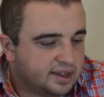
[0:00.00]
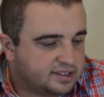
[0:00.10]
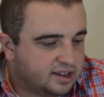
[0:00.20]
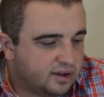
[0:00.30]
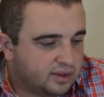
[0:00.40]

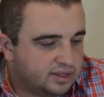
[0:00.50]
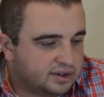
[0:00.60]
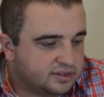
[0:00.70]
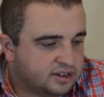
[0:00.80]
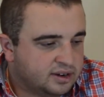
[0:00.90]
So
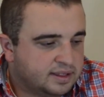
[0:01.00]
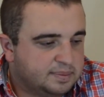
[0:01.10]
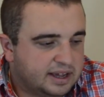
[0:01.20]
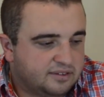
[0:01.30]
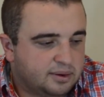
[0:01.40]
those are the
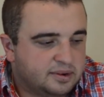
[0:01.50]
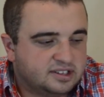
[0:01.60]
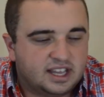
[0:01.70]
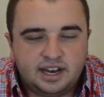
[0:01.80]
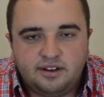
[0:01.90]
big
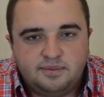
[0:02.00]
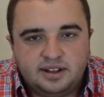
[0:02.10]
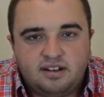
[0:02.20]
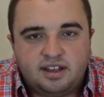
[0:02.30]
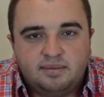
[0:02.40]
rumors. I know I've
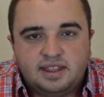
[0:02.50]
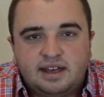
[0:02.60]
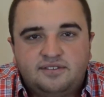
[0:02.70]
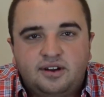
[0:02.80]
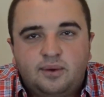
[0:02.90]
been talking about
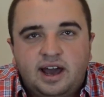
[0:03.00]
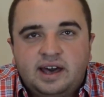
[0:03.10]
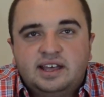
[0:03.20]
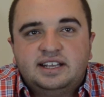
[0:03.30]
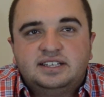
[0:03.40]
that for a
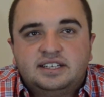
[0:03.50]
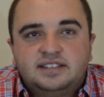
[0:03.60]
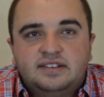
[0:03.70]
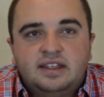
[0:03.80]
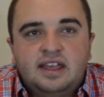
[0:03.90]
while. It's
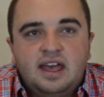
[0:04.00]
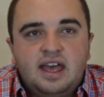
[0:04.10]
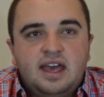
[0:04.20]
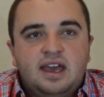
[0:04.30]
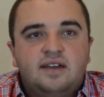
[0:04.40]
just,
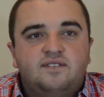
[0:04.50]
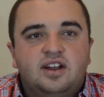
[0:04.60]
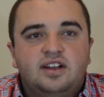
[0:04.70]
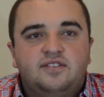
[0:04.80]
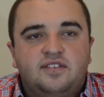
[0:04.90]

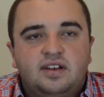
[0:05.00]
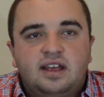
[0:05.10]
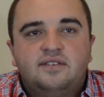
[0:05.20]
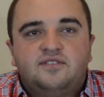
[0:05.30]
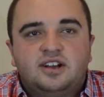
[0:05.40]

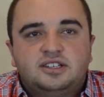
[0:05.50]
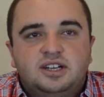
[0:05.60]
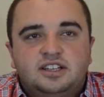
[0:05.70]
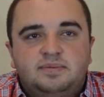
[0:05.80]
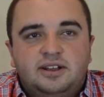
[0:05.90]
it
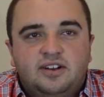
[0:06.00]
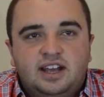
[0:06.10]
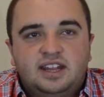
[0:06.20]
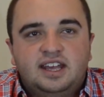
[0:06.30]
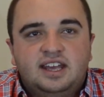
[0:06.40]
frustrates me
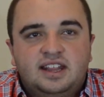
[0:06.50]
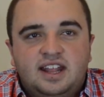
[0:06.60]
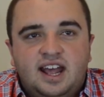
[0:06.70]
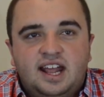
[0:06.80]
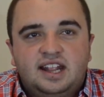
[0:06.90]
greatly in
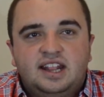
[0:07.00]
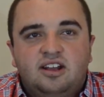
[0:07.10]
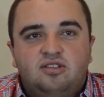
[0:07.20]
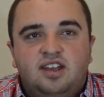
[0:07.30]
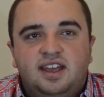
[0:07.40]
that
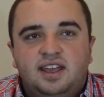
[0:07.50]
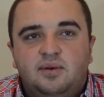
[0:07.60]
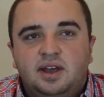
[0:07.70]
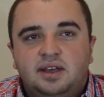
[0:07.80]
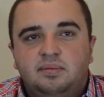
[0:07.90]
they're taking
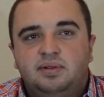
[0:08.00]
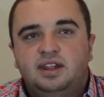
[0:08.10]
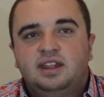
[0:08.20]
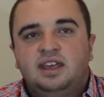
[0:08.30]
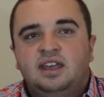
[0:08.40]
away
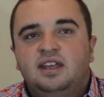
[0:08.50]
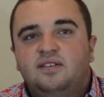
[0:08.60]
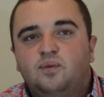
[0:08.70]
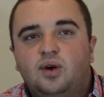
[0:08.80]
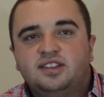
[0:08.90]
completely.
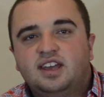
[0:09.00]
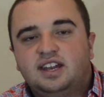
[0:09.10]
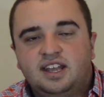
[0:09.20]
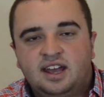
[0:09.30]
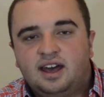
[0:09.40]
Walt's
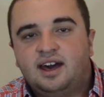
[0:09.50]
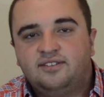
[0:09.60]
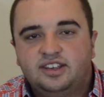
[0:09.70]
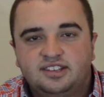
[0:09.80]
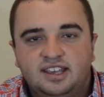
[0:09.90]
idea
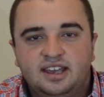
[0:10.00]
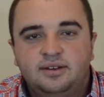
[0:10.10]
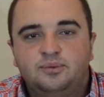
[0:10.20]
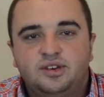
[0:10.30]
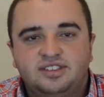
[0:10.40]

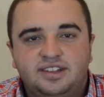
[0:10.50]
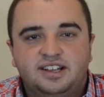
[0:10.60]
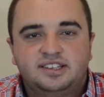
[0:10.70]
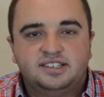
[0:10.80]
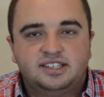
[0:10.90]
obviously wasn't
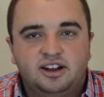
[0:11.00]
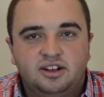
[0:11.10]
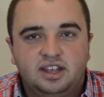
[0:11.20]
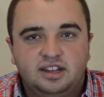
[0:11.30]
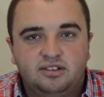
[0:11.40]

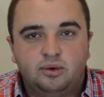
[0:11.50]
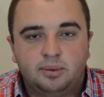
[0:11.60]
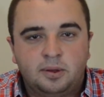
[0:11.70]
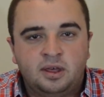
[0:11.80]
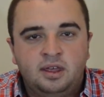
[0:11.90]
necessarily
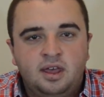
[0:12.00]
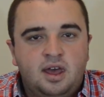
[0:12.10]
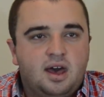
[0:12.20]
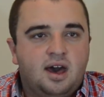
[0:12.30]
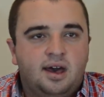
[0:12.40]
doable,
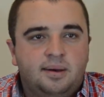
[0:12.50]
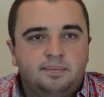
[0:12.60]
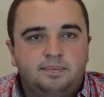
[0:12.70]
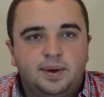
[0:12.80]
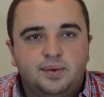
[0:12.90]

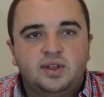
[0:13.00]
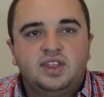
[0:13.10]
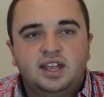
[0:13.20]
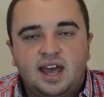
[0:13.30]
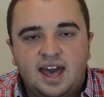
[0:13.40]
but what
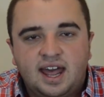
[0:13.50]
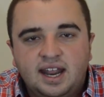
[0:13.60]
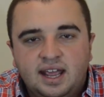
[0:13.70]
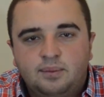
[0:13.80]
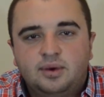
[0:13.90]
they
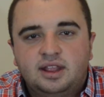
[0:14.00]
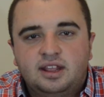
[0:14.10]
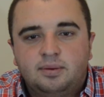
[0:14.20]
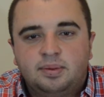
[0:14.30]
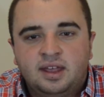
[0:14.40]
had and what
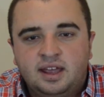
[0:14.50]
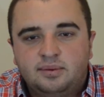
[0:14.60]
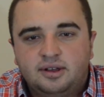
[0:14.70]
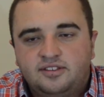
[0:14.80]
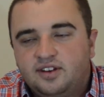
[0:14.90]
their
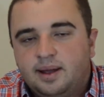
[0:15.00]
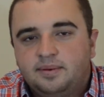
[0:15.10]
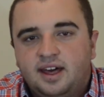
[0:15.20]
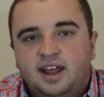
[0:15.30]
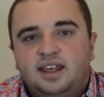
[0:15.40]
plan was for
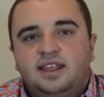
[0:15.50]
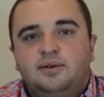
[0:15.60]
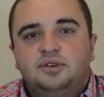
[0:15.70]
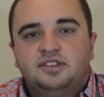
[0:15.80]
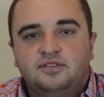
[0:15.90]
Epcot I
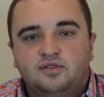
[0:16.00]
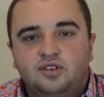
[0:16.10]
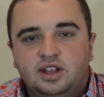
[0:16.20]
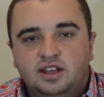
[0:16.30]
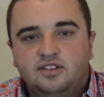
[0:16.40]
think was
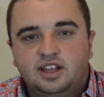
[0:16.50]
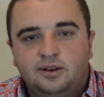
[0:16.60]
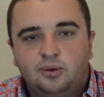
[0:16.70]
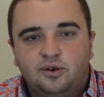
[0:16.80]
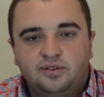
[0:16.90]
really, really
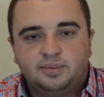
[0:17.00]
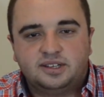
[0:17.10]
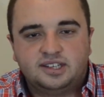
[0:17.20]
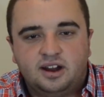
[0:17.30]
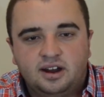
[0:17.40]
cool from
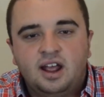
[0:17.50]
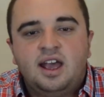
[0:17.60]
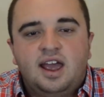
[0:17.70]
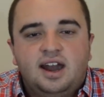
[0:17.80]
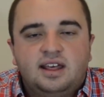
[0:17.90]
the start.
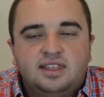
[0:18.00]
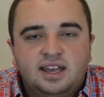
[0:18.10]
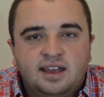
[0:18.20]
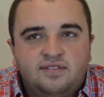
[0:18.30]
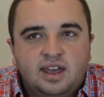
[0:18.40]
And I
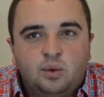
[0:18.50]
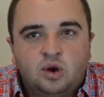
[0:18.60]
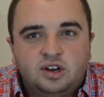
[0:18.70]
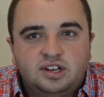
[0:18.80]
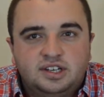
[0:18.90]
think if they
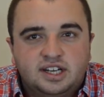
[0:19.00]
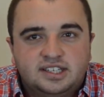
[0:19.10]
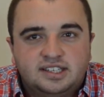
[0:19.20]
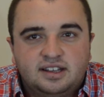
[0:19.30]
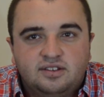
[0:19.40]
were to
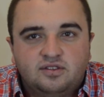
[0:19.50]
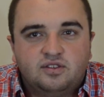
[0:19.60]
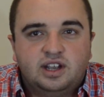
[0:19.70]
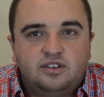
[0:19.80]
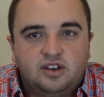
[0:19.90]
just
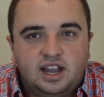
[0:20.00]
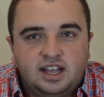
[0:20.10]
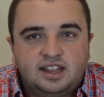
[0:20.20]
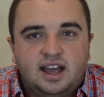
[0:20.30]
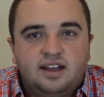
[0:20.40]

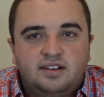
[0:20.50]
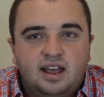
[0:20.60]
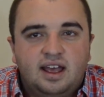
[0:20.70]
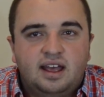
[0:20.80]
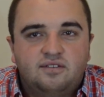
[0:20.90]
recreate that
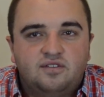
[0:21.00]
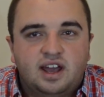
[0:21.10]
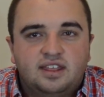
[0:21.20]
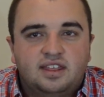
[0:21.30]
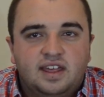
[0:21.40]

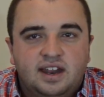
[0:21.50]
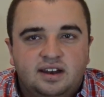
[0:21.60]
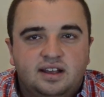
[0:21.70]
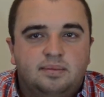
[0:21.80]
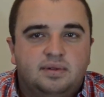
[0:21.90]
rather
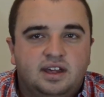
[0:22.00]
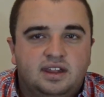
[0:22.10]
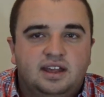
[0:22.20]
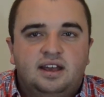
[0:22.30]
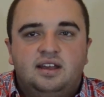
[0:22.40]
than
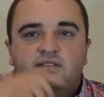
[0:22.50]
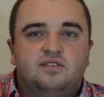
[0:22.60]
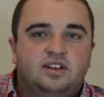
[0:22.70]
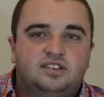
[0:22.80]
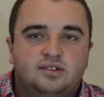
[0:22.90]
completely
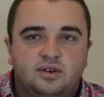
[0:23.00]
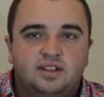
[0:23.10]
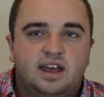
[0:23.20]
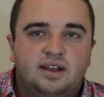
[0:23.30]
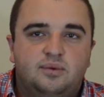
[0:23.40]
restore
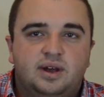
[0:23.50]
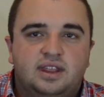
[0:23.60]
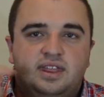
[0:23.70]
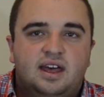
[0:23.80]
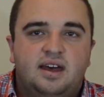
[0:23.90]
that
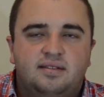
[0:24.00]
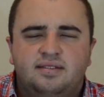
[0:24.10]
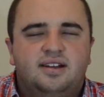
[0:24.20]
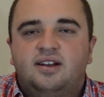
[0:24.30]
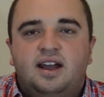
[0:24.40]
with, or
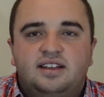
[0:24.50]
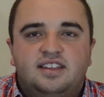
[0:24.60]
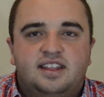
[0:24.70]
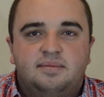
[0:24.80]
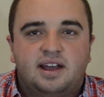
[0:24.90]
I
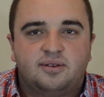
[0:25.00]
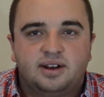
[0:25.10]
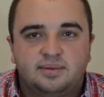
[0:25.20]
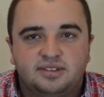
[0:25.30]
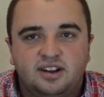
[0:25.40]
said that
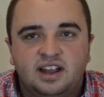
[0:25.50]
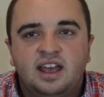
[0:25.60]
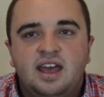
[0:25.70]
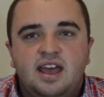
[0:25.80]
backward, I'm sorry.